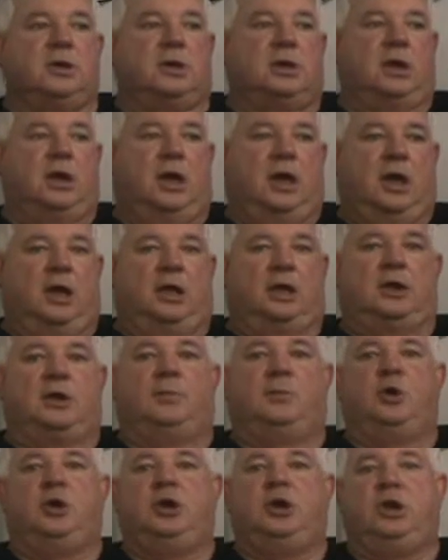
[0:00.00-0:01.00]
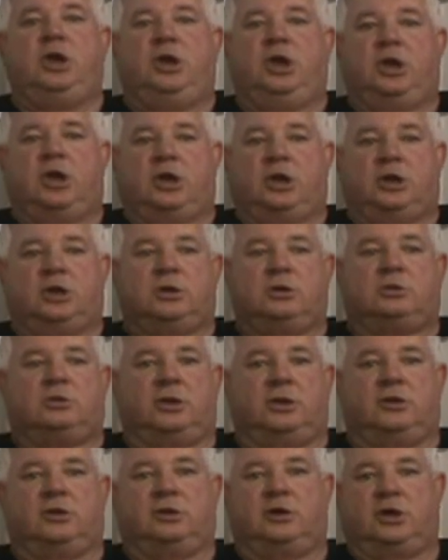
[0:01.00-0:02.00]
and put it in and
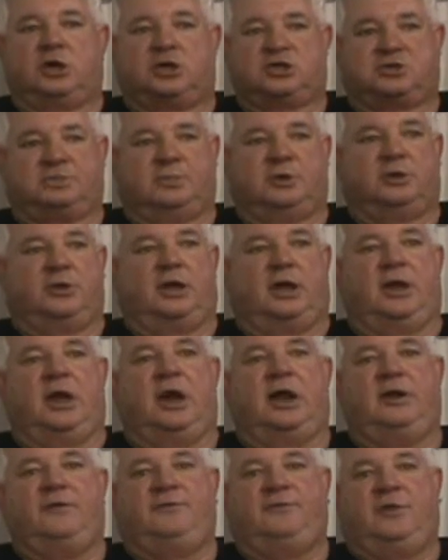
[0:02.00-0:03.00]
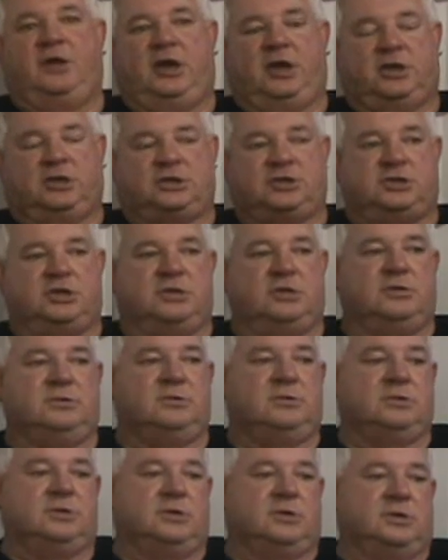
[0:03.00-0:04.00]
tell the customer that they got it fixed, and
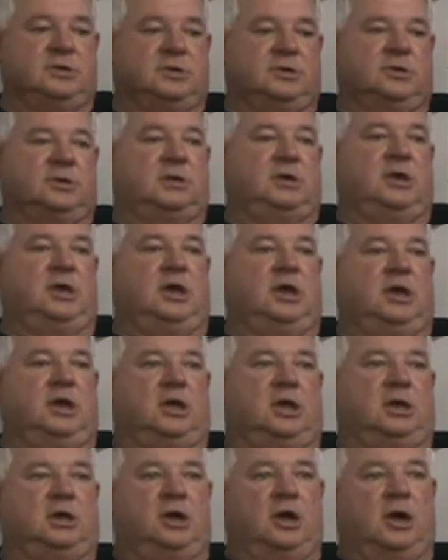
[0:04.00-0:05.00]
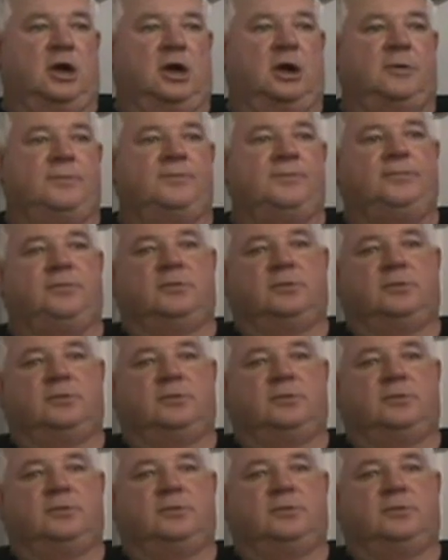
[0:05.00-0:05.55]
the